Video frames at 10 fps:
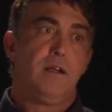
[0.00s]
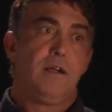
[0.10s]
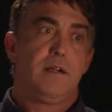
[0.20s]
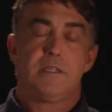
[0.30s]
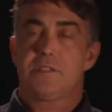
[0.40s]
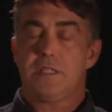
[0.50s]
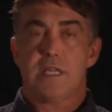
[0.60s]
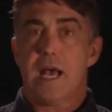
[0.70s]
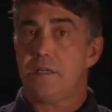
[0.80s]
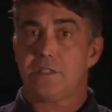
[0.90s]
And it says,
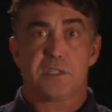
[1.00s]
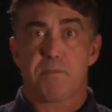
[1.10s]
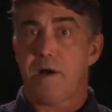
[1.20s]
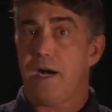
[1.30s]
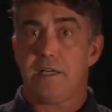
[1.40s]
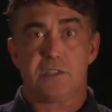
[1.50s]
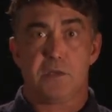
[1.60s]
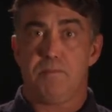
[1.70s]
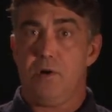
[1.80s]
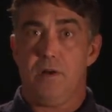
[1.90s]
how is this
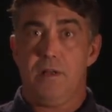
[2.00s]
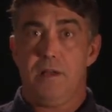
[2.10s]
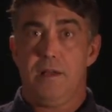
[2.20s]
possible?